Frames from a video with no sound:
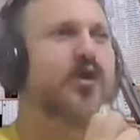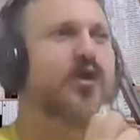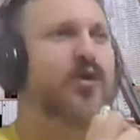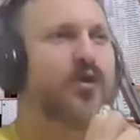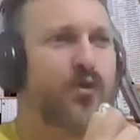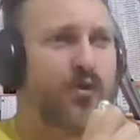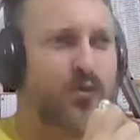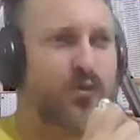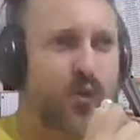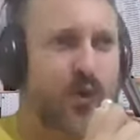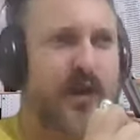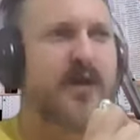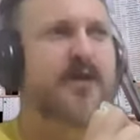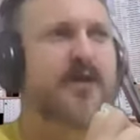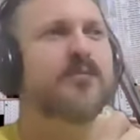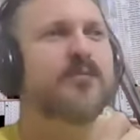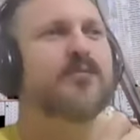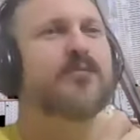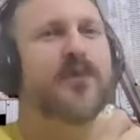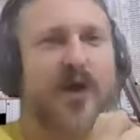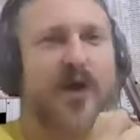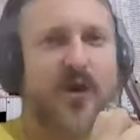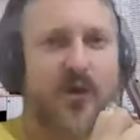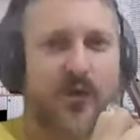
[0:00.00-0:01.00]
no wind
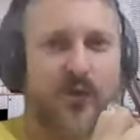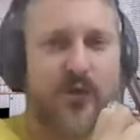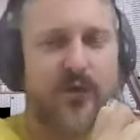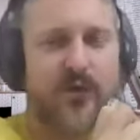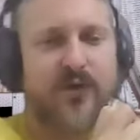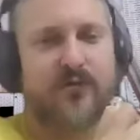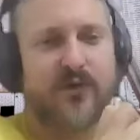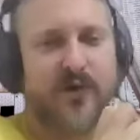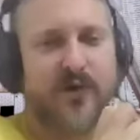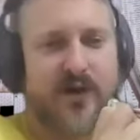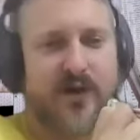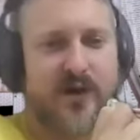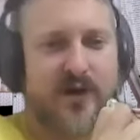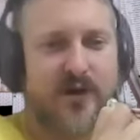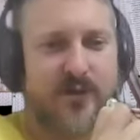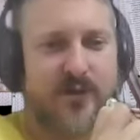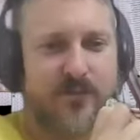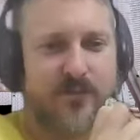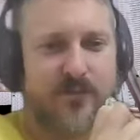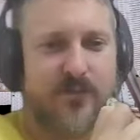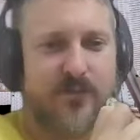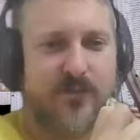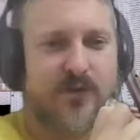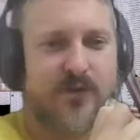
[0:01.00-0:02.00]
blowing around
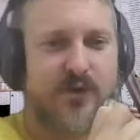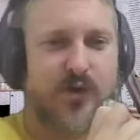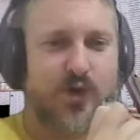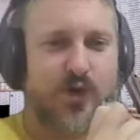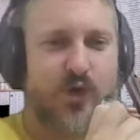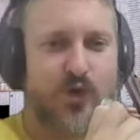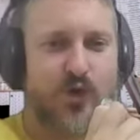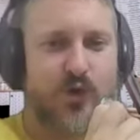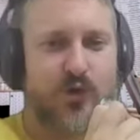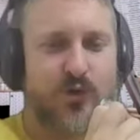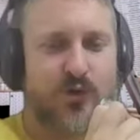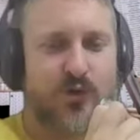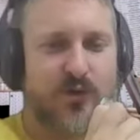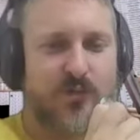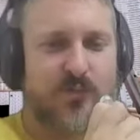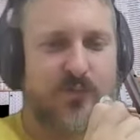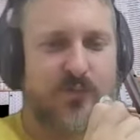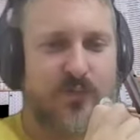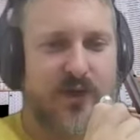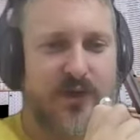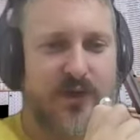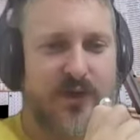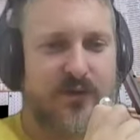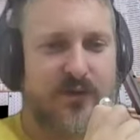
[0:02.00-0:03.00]
them, cooling them
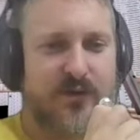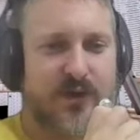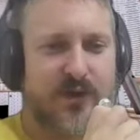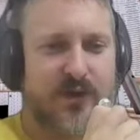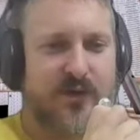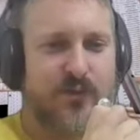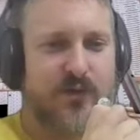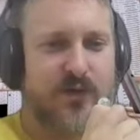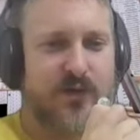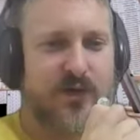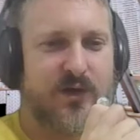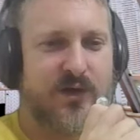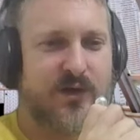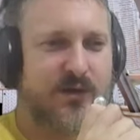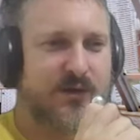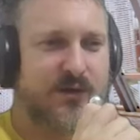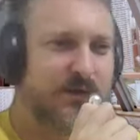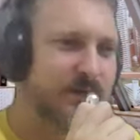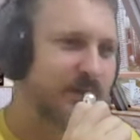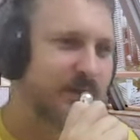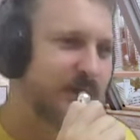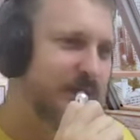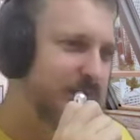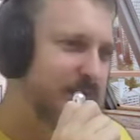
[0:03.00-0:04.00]
down that way.
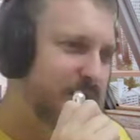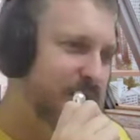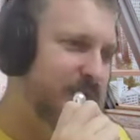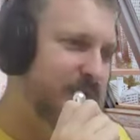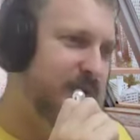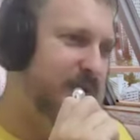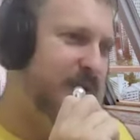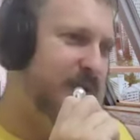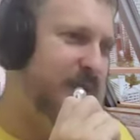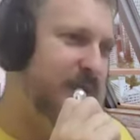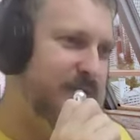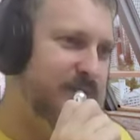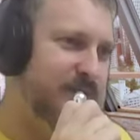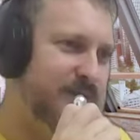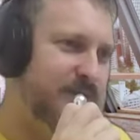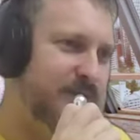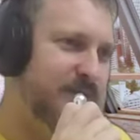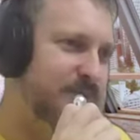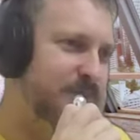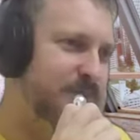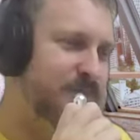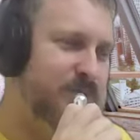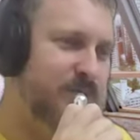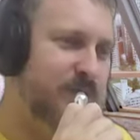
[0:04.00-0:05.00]
And
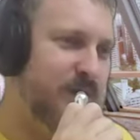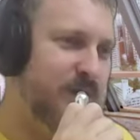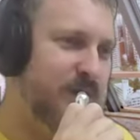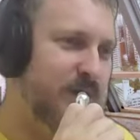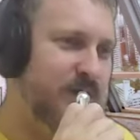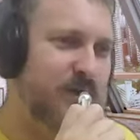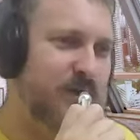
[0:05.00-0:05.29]
I don't